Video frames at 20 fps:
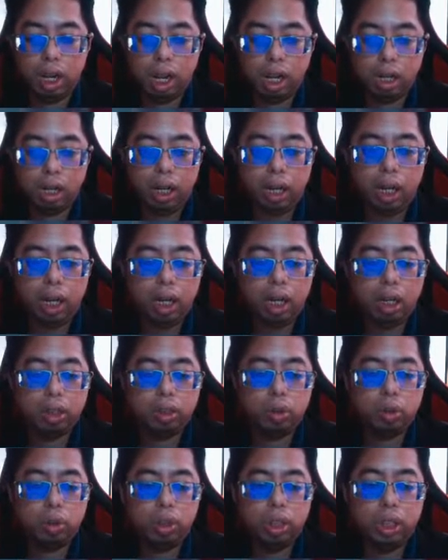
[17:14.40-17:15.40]
Okay,
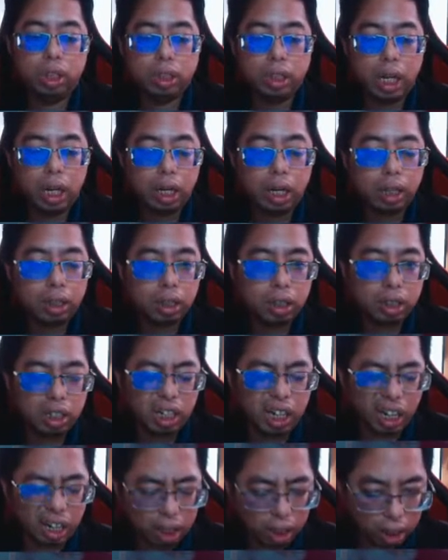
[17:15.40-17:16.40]
so this thallus is
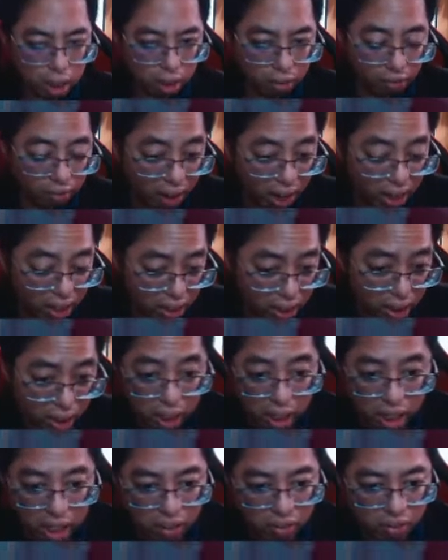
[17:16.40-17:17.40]
like a
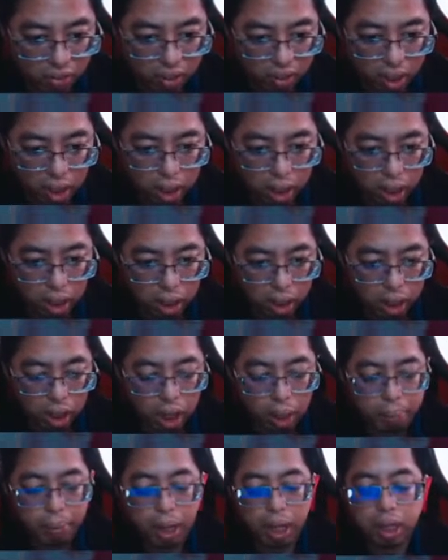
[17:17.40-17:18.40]
flattened leaf. It
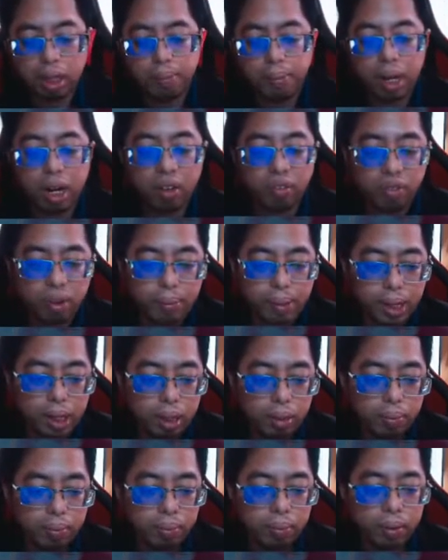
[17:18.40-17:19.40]
can be either male or
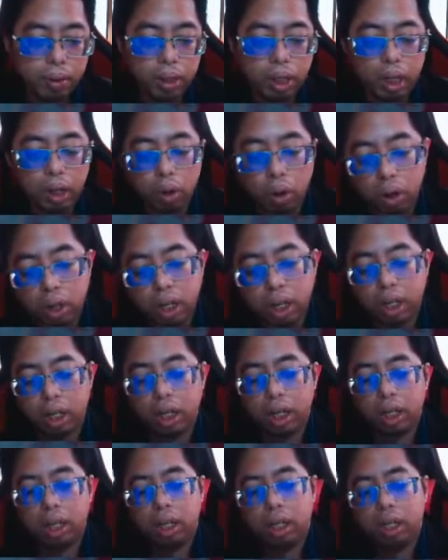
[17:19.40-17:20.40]
female, and on it
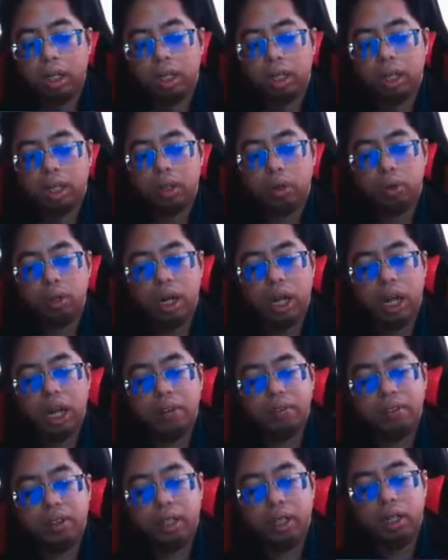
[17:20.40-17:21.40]
you will
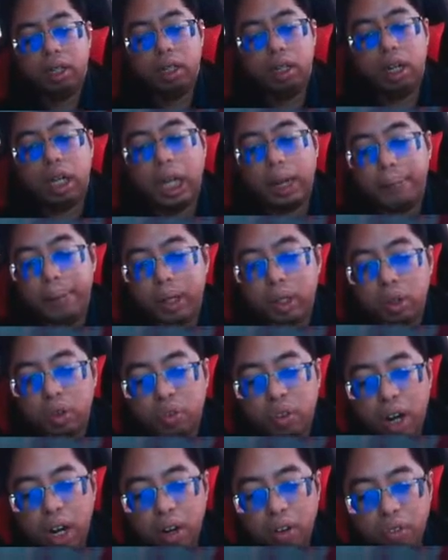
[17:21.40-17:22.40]
have the
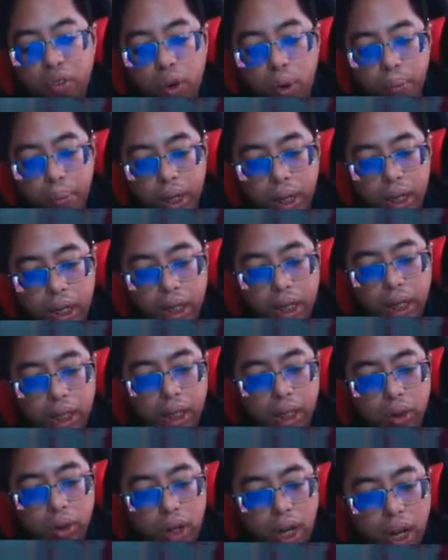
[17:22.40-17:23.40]
gametophyte forming.
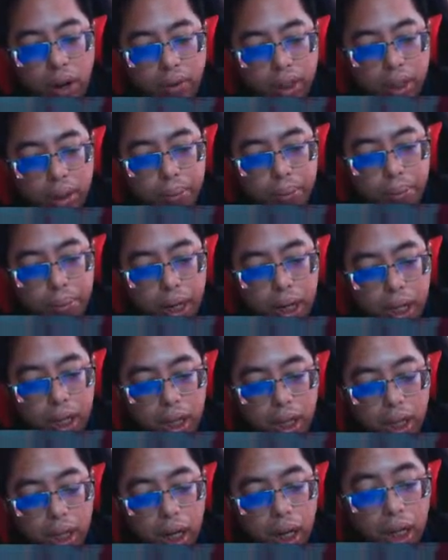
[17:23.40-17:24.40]
You have the
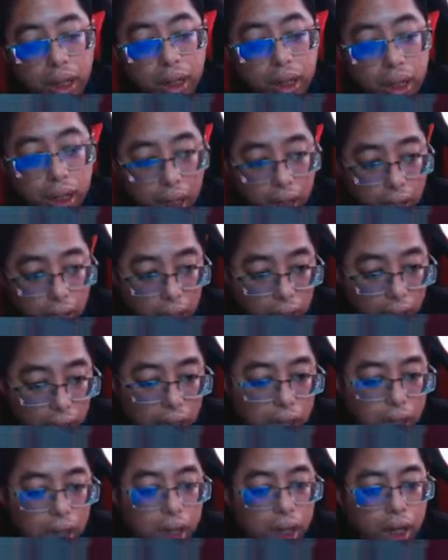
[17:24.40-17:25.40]
male anteridia
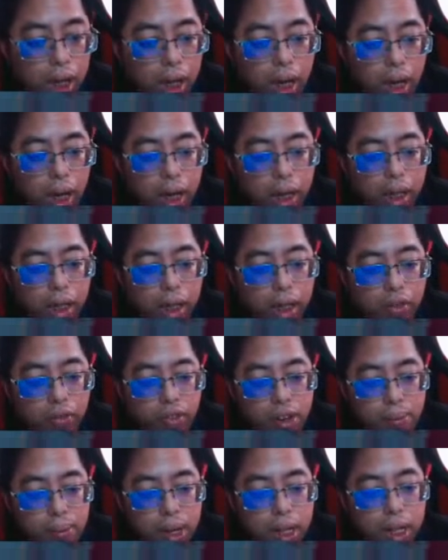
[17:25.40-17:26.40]
and
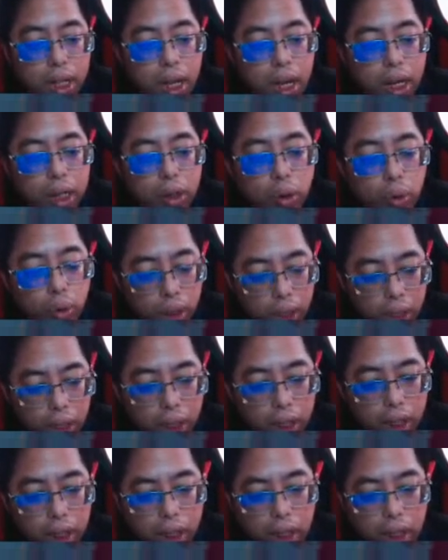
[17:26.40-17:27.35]
female archegonia.